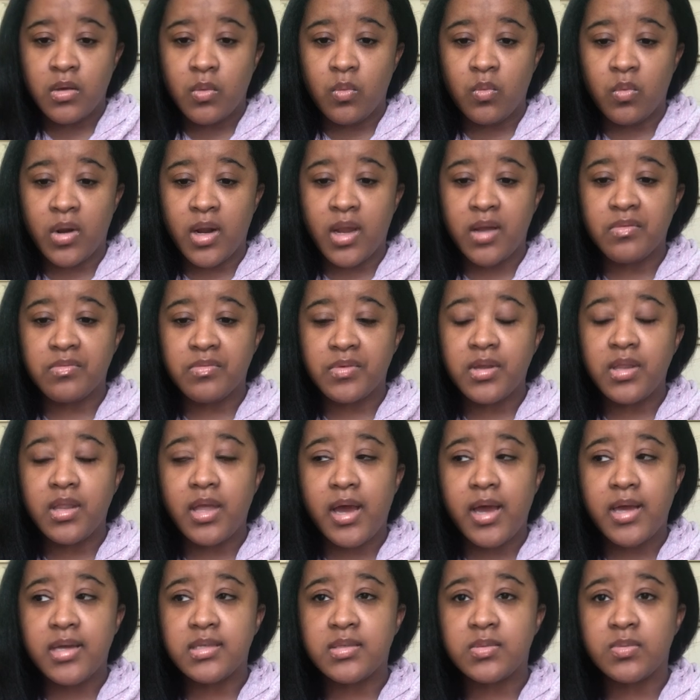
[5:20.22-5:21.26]
what I
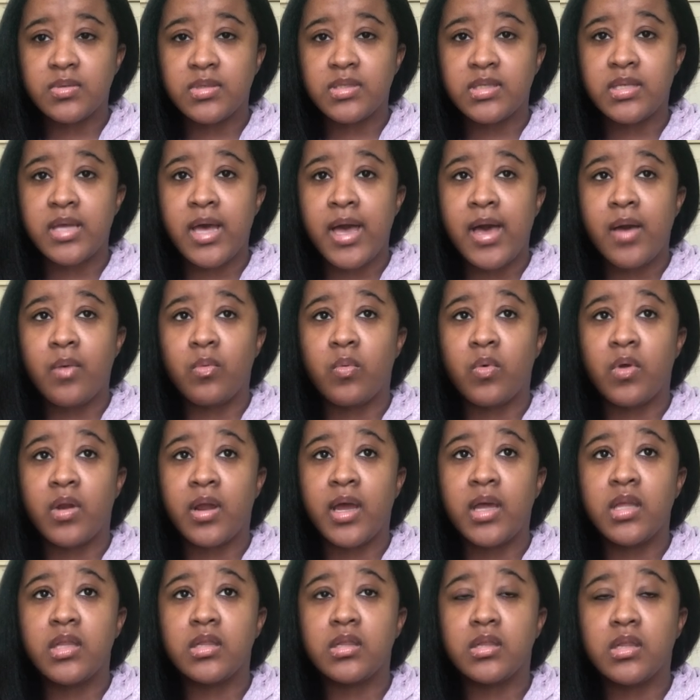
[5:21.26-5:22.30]
realized was that when
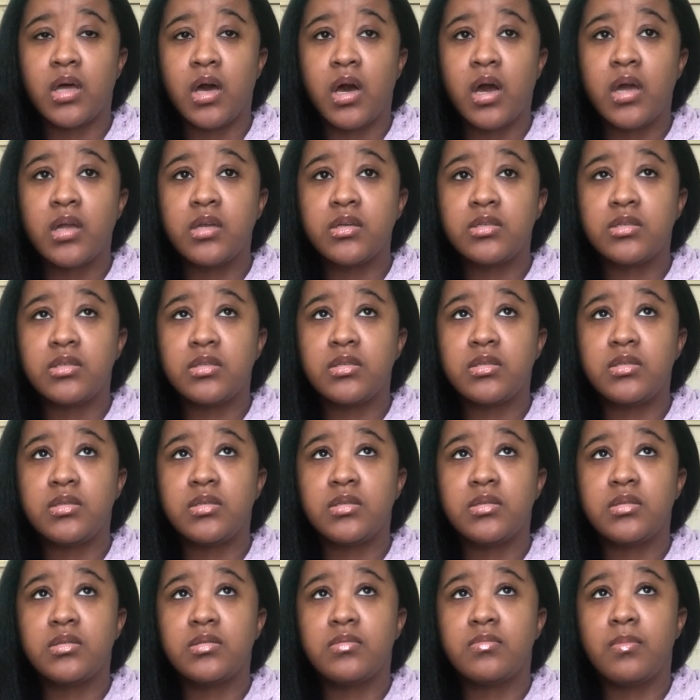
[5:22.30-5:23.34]
I
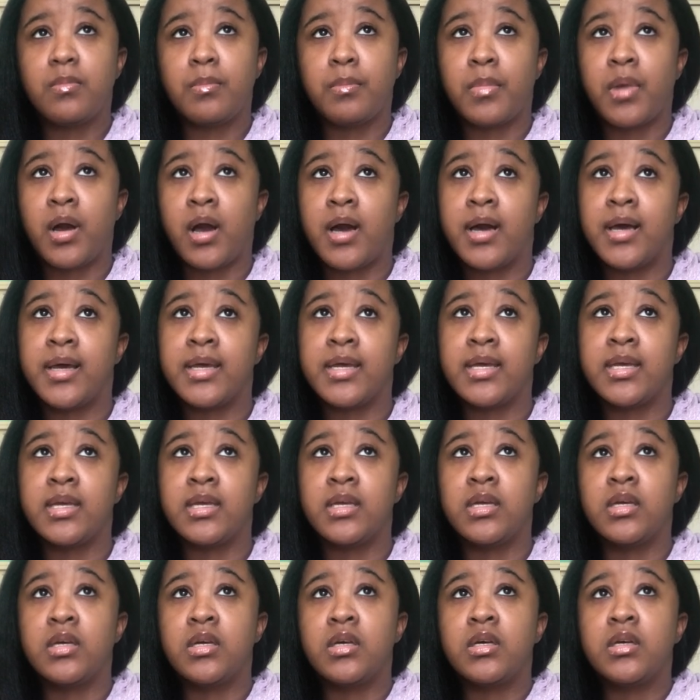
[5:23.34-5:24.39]
launched my
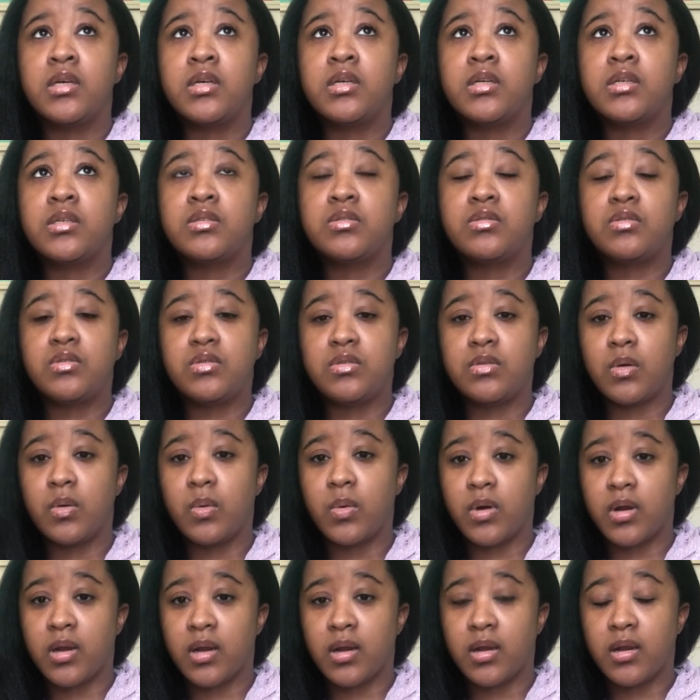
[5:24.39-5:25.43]

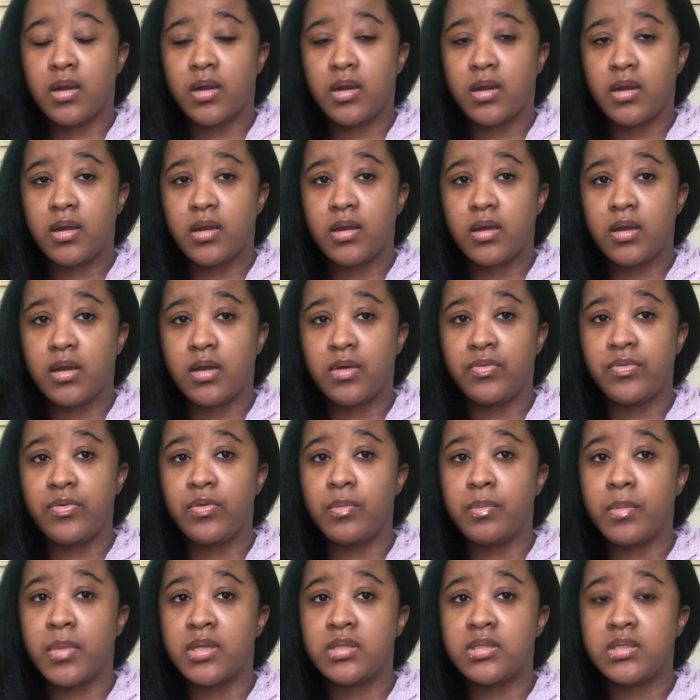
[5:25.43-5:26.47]
store a
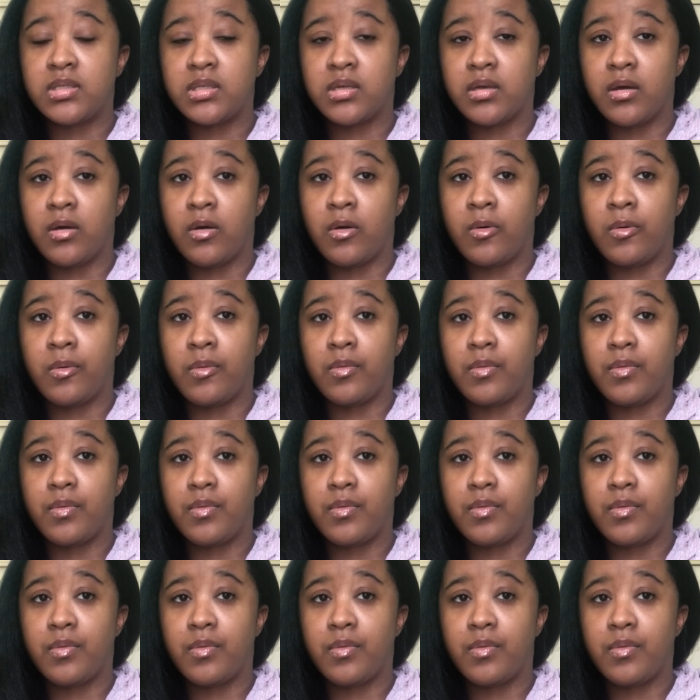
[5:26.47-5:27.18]
few months ago,